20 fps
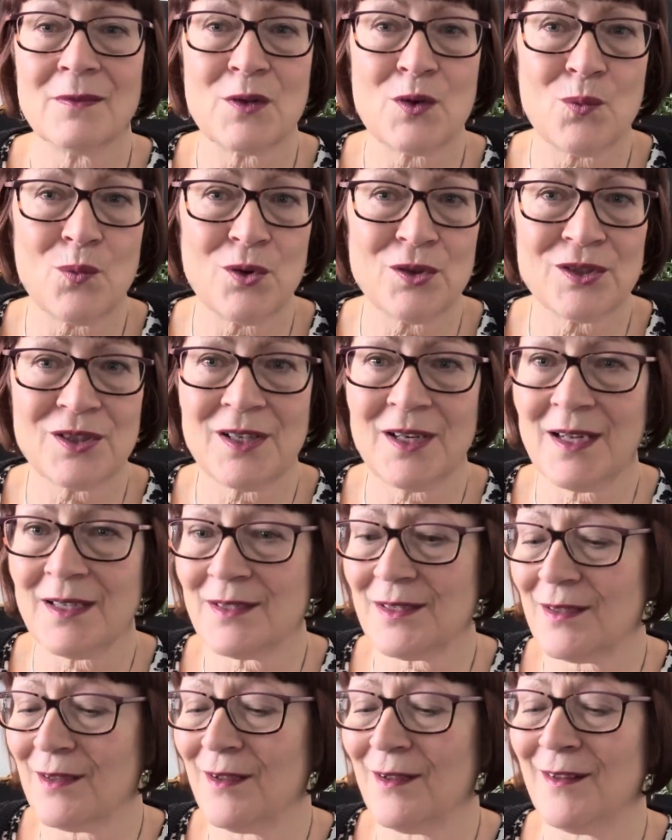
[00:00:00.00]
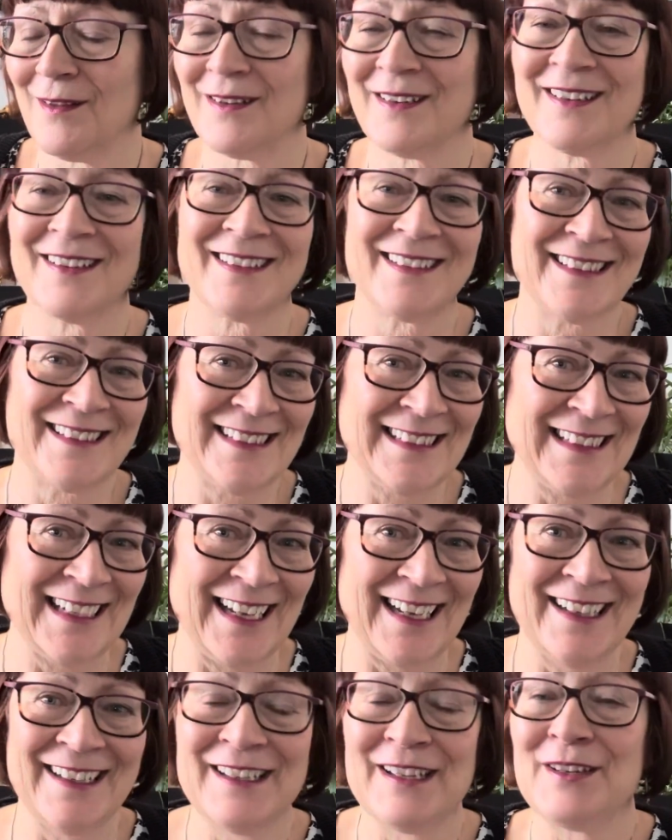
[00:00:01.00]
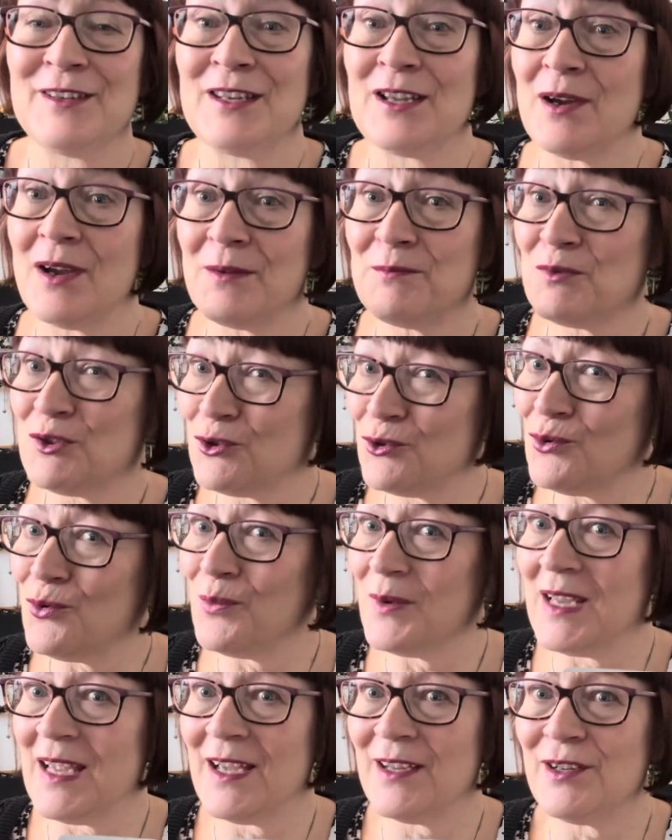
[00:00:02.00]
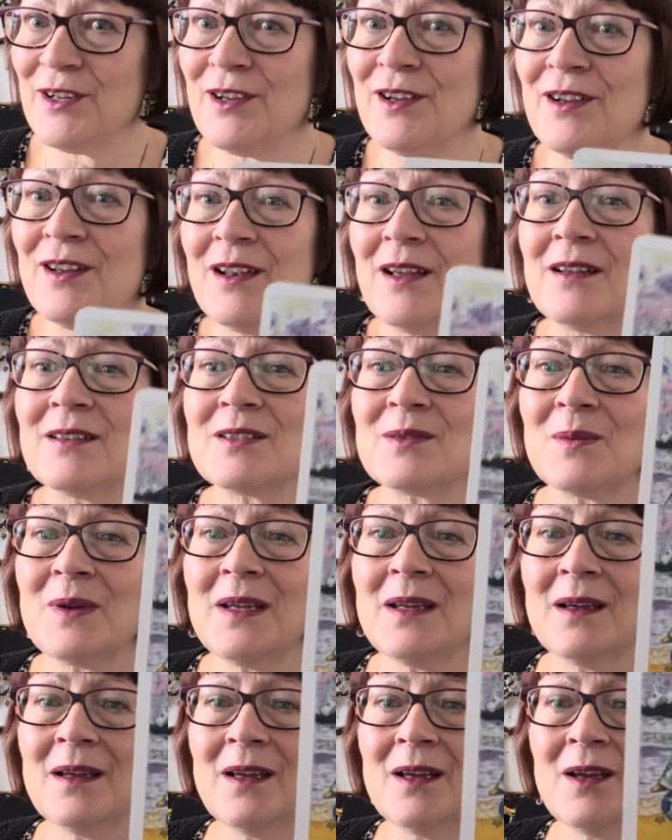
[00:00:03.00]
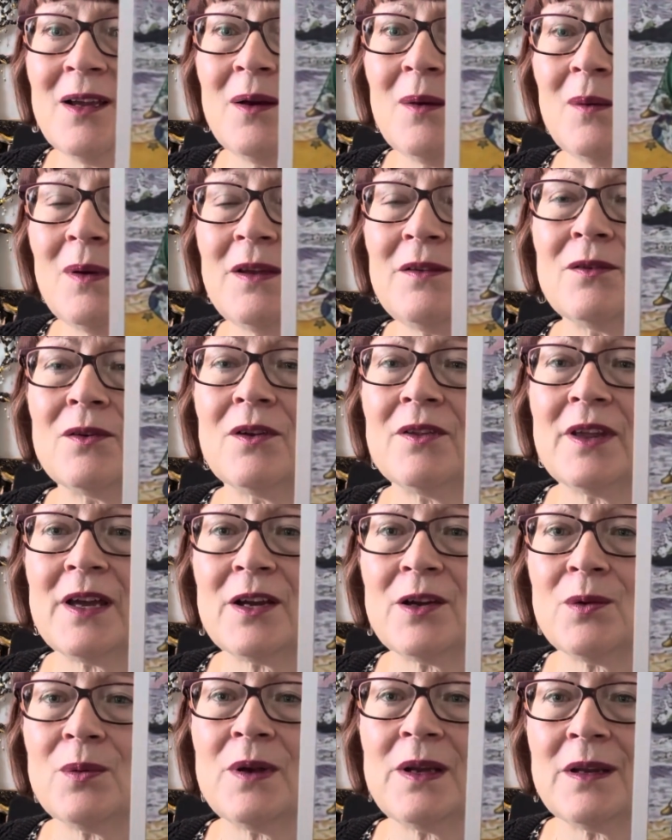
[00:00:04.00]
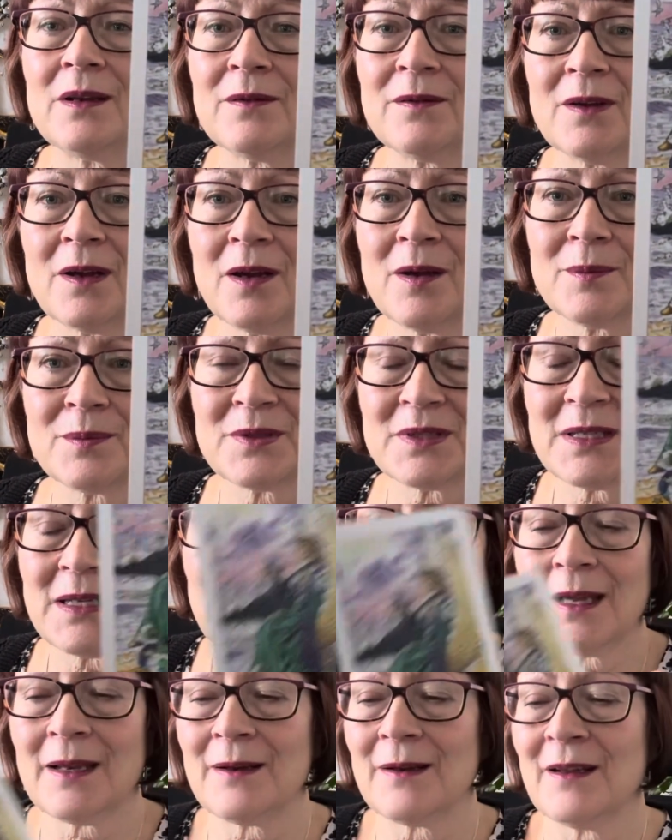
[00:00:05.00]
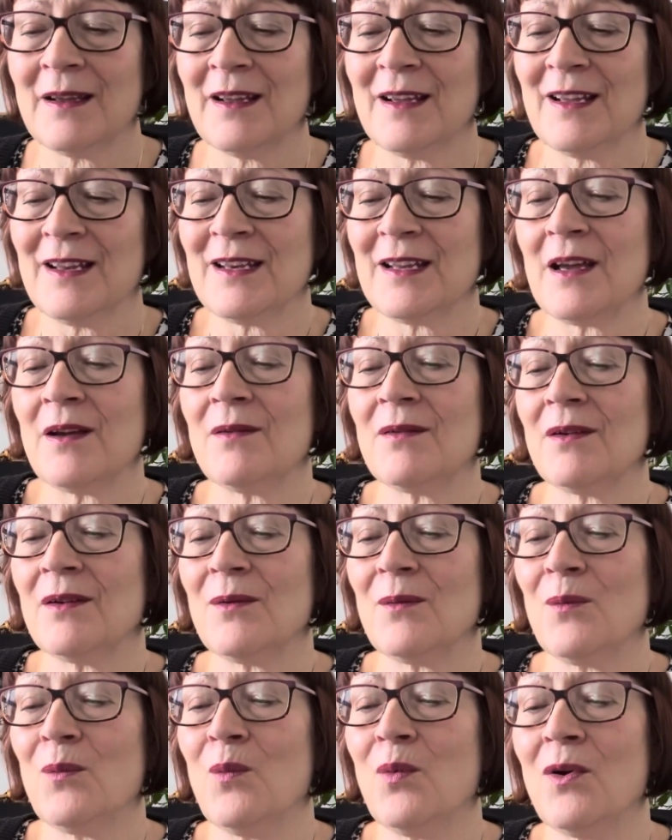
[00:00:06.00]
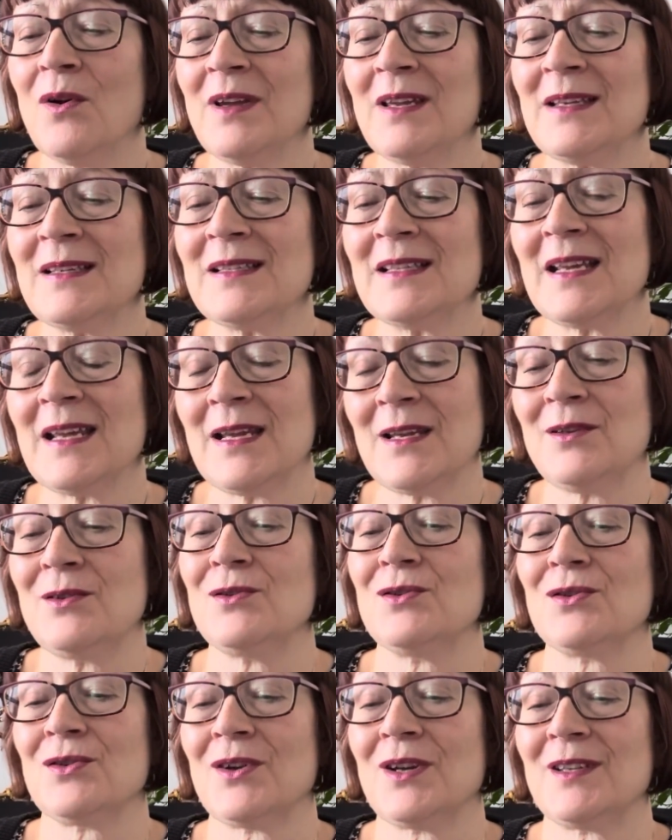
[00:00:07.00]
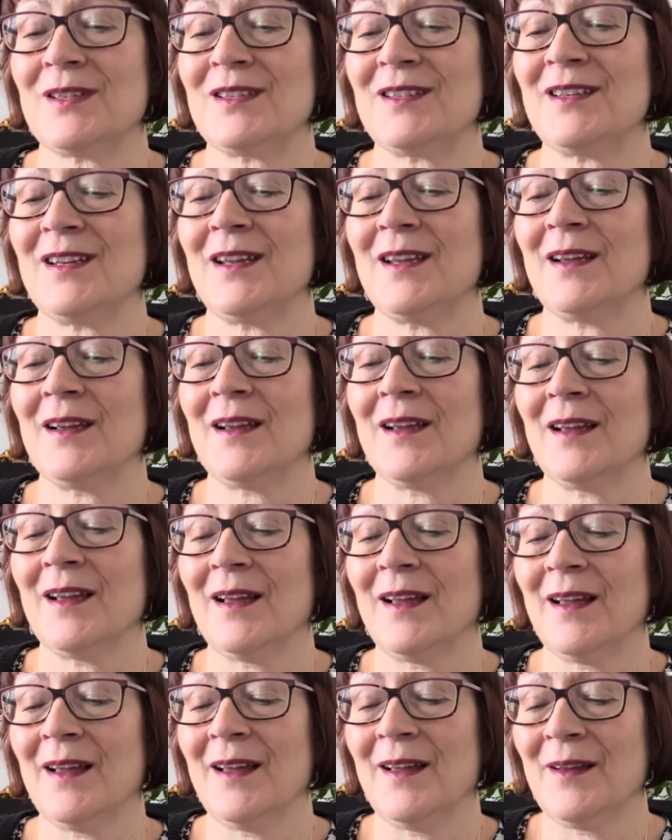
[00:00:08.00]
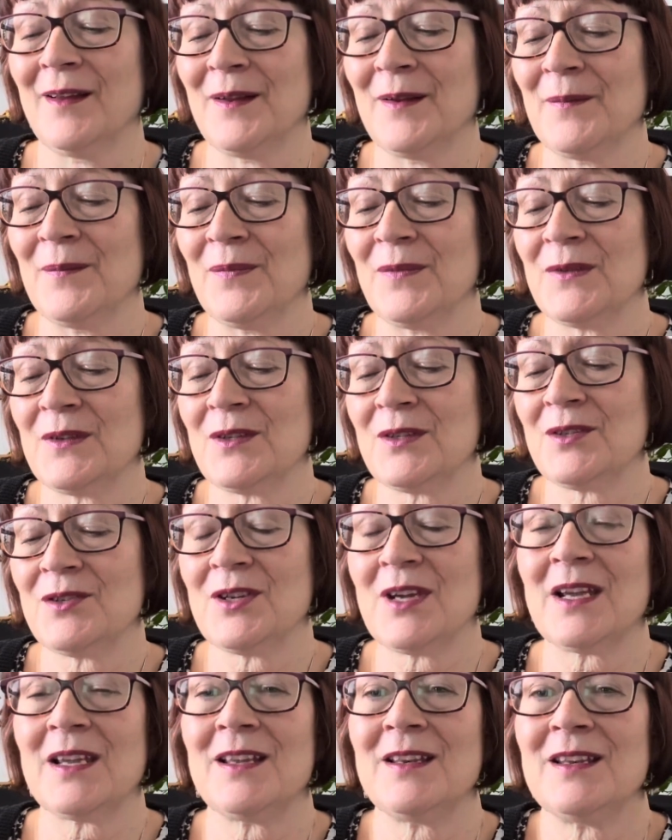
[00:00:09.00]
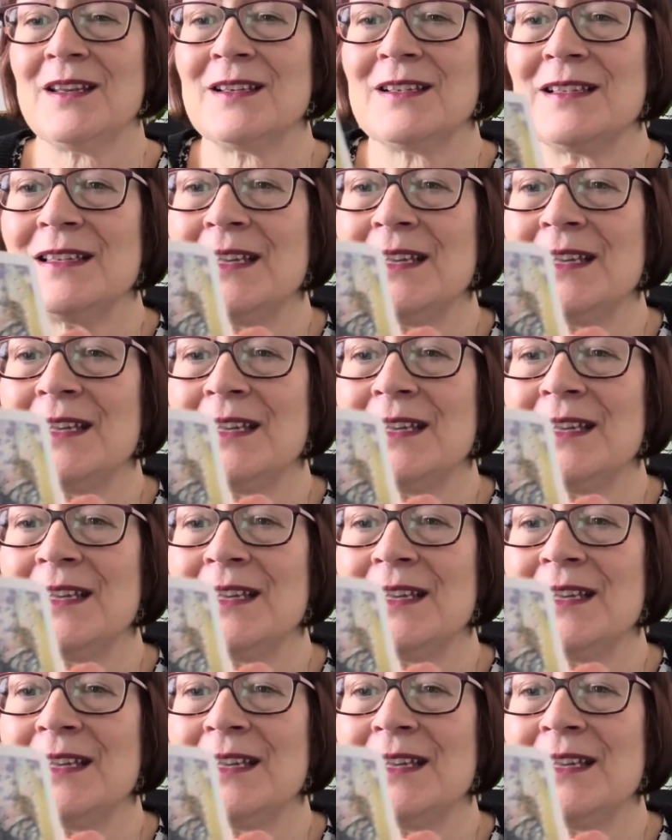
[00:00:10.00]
What's the next card? Now, I'm sure we had her last week. We've got that Queen of Cups again. Now, what is interesting, just checking this